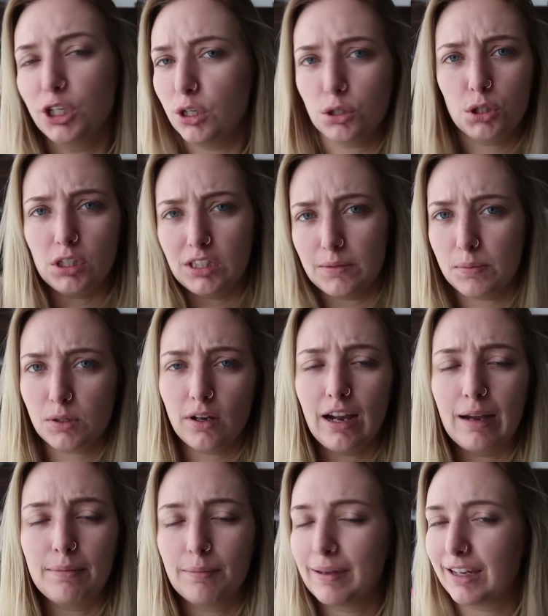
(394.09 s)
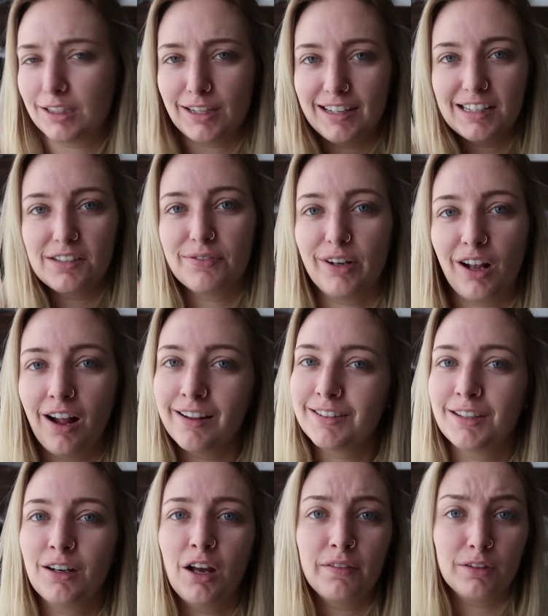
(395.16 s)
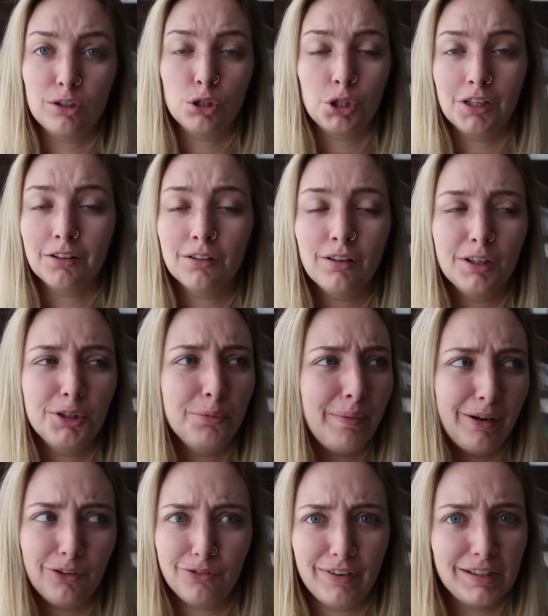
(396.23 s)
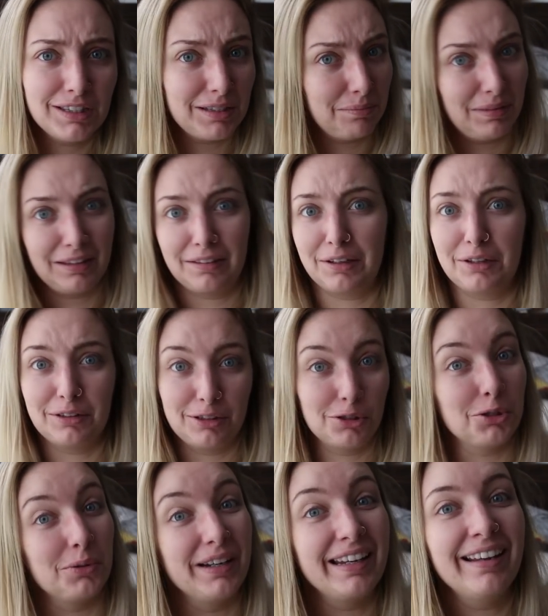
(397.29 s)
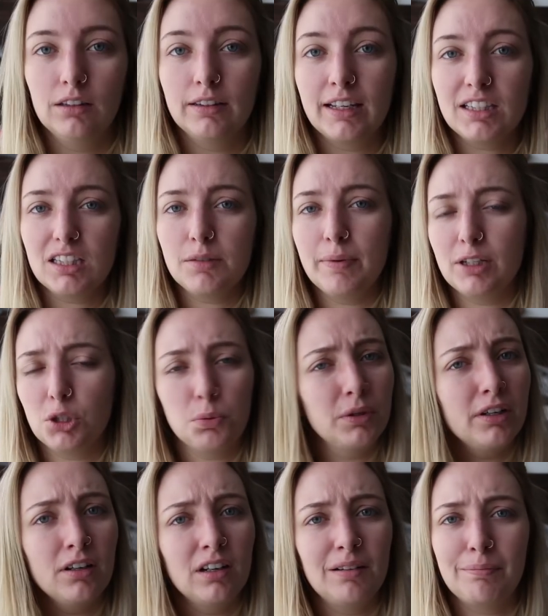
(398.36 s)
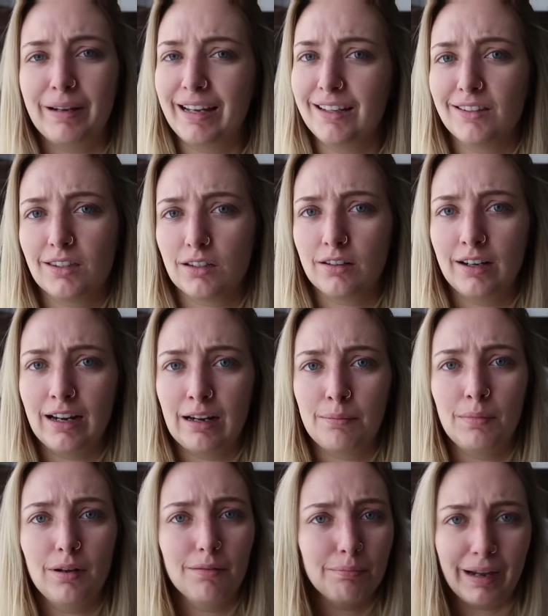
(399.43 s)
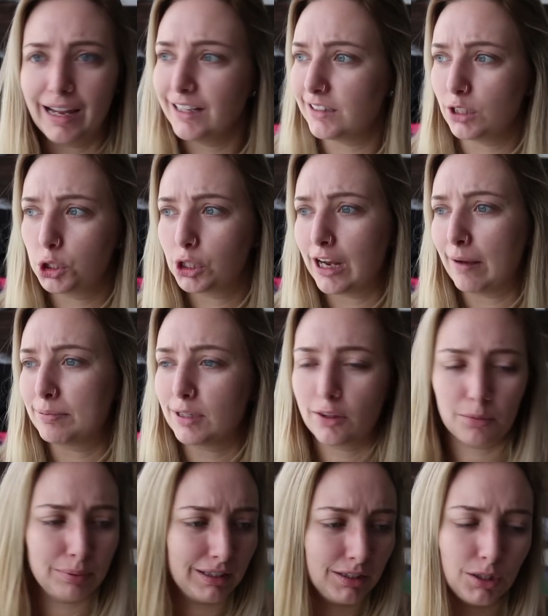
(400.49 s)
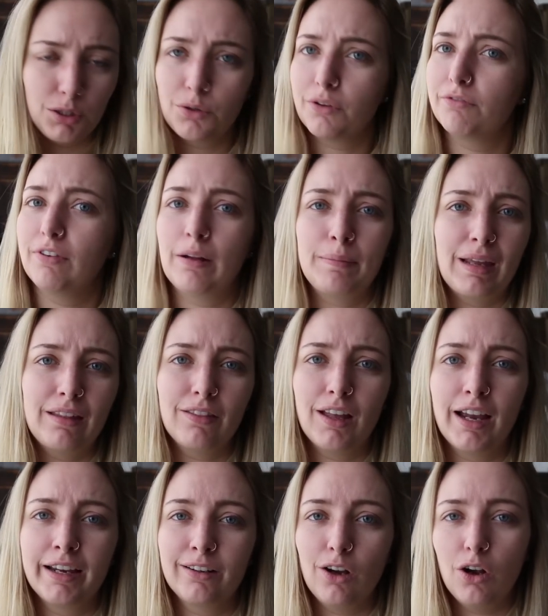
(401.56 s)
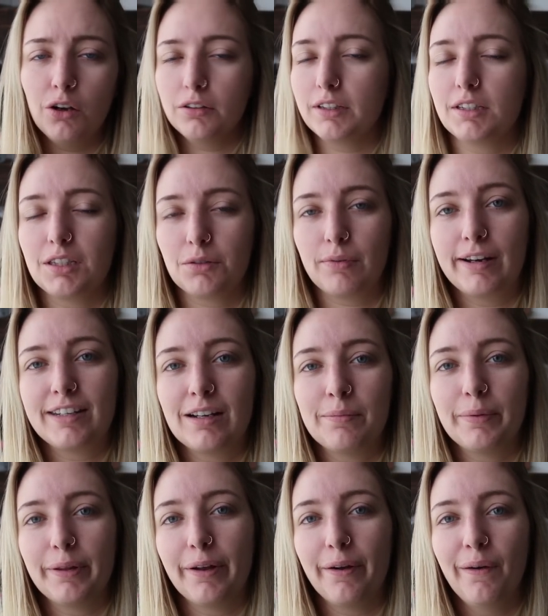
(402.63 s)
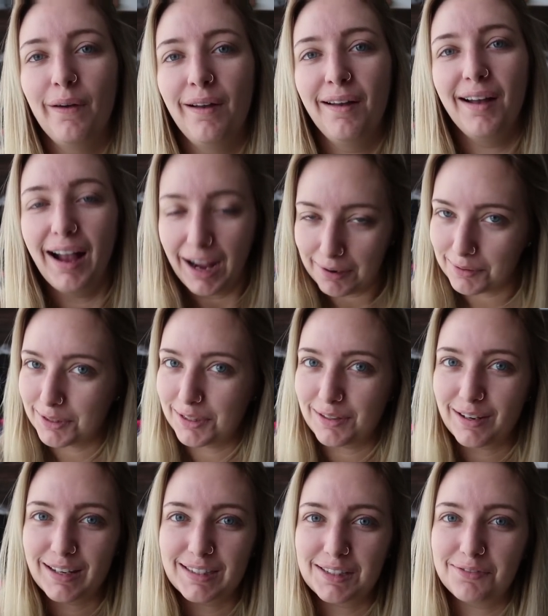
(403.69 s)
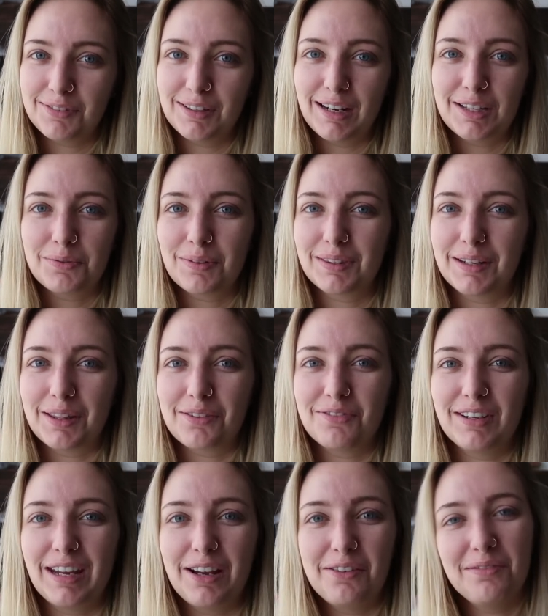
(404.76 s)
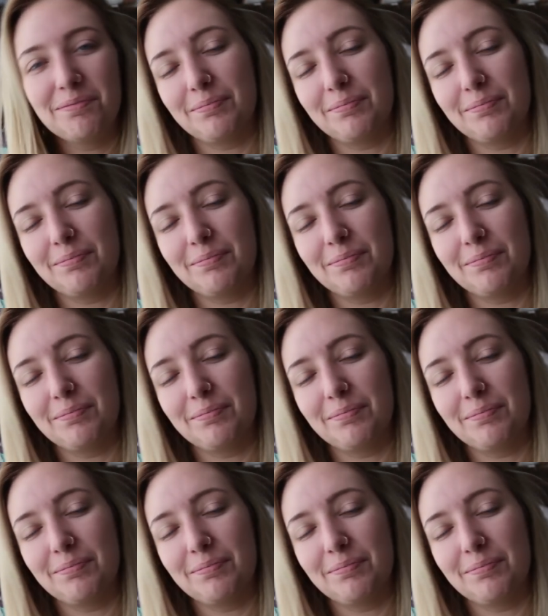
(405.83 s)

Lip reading: You should subscribe. I make a ton of different content on this channel, and you're bound to find something that you'll enjoy. Links to my Twitter, my Instagram, my Etsy shops, other places you can find me online, all listed right down below. I will see you guys in a few days with another video.